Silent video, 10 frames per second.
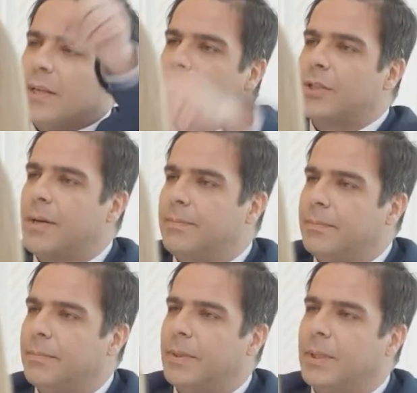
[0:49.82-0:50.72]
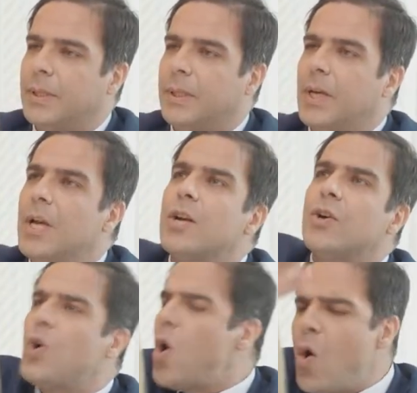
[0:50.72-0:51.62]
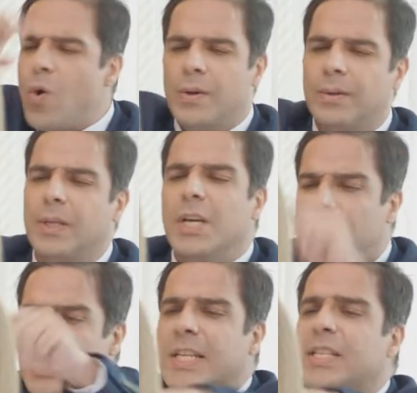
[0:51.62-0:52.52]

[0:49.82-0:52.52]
Your boss may have a lot on their plate or